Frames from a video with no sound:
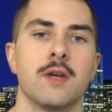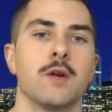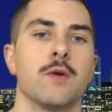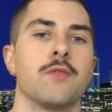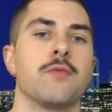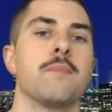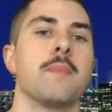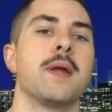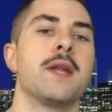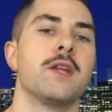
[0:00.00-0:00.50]

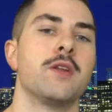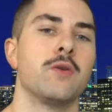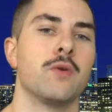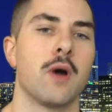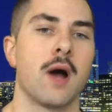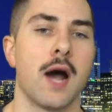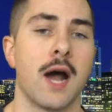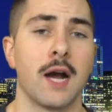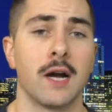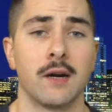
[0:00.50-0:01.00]
with many
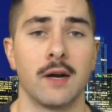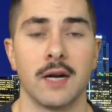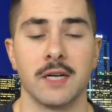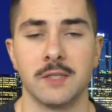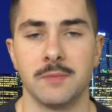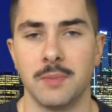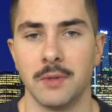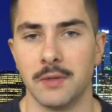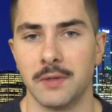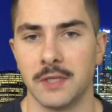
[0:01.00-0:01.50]
new
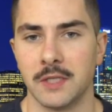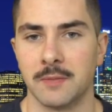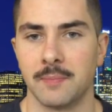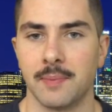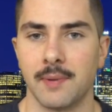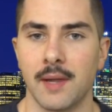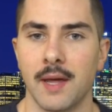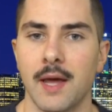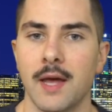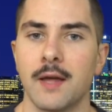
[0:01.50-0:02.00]
high-rise buildings
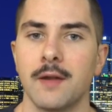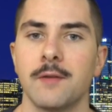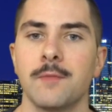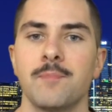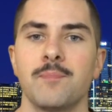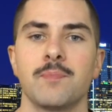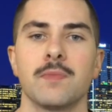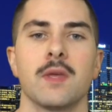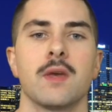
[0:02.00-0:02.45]
planned,